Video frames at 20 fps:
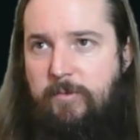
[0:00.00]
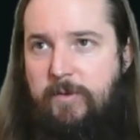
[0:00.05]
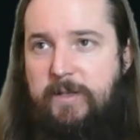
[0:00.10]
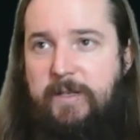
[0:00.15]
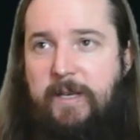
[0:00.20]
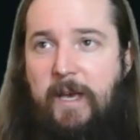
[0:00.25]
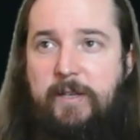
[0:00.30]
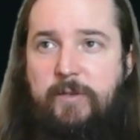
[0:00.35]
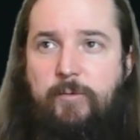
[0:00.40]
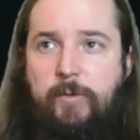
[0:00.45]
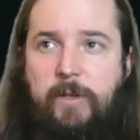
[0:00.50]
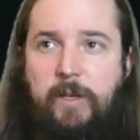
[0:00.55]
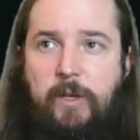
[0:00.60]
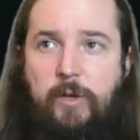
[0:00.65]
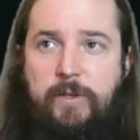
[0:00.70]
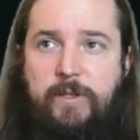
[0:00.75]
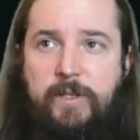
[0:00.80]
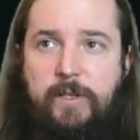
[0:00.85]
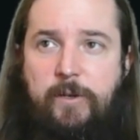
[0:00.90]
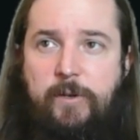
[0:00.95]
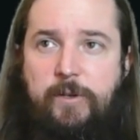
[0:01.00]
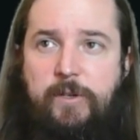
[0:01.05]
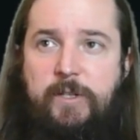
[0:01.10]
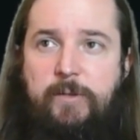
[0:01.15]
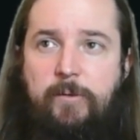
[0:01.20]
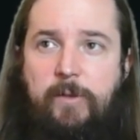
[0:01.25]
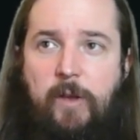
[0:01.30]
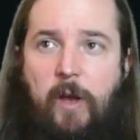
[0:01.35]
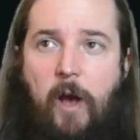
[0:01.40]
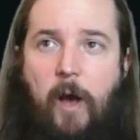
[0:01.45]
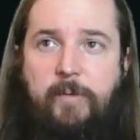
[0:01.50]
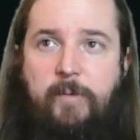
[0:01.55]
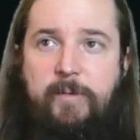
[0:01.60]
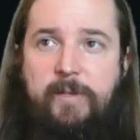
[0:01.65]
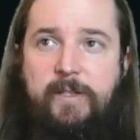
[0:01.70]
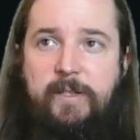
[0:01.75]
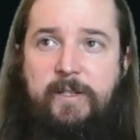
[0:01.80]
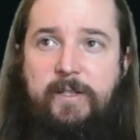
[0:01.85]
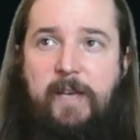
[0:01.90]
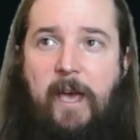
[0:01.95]
This has really good synergies with the
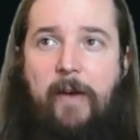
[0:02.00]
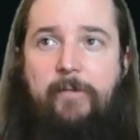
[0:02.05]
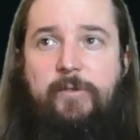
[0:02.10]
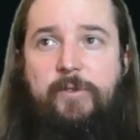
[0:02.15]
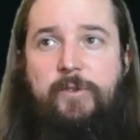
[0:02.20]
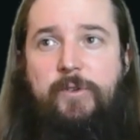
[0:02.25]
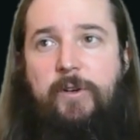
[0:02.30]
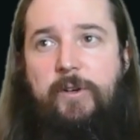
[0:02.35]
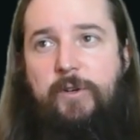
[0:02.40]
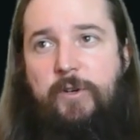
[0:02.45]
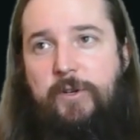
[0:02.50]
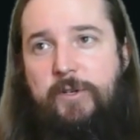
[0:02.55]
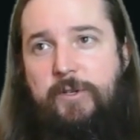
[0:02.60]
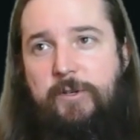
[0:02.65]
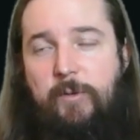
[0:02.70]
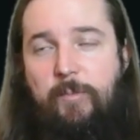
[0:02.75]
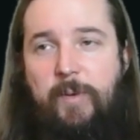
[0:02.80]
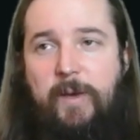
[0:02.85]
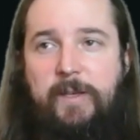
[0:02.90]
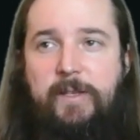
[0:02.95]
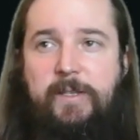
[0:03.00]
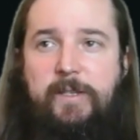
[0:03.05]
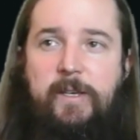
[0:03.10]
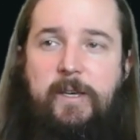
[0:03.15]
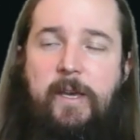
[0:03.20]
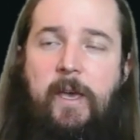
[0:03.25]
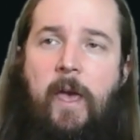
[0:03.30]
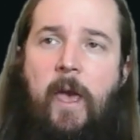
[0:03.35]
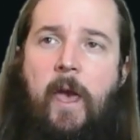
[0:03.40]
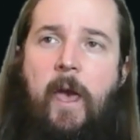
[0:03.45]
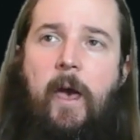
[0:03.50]
Optimistic Scavenger and Nurturing Pixie,